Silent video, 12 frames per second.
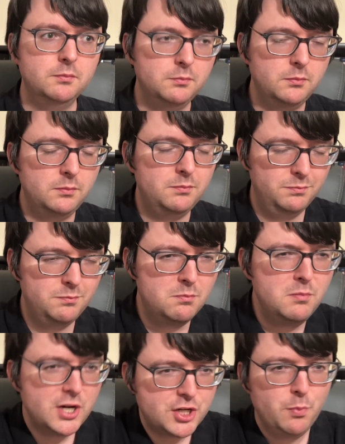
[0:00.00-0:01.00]

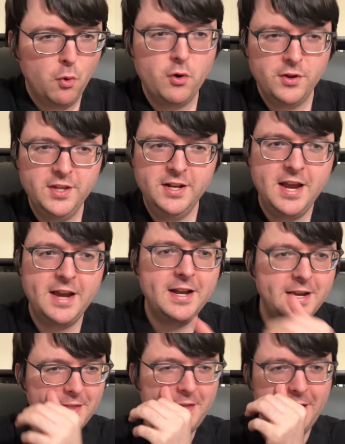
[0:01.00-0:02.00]
much more than
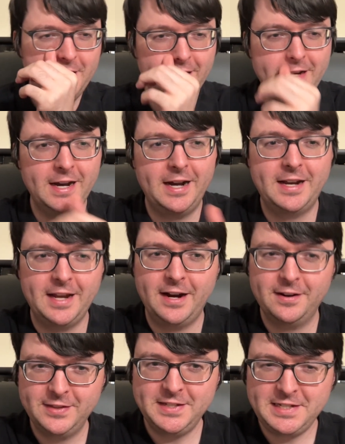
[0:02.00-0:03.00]
anything I got out
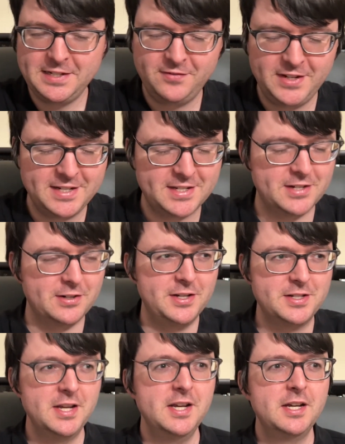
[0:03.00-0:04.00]
of the TV series.